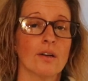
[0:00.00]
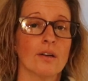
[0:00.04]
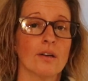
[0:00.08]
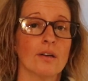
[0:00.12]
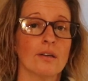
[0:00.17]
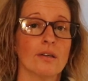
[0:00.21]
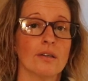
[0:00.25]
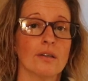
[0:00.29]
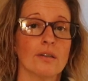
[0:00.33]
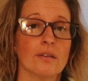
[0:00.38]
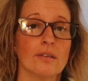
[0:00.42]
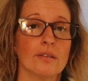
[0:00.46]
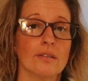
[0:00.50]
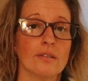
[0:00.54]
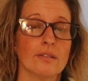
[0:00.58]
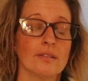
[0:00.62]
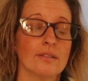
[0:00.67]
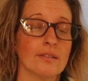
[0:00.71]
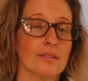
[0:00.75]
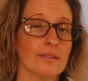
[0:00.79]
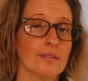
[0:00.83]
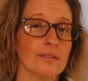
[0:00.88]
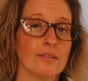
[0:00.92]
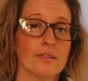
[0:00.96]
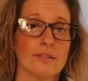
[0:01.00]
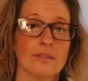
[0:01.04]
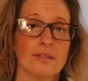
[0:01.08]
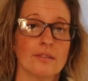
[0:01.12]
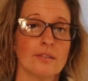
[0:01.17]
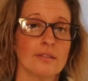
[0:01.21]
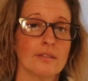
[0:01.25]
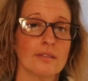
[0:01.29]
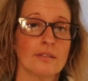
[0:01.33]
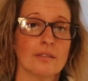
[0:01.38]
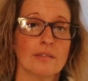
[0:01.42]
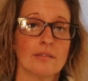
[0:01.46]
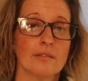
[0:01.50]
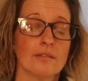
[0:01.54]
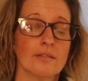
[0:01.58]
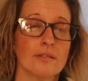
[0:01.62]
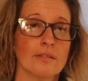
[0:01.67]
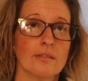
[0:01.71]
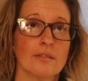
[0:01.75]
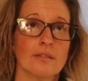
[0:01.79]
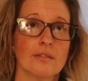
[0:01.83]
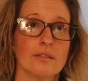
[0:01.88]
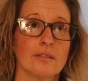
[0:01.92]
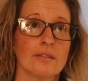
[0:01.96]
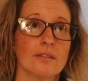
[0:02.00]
(silence)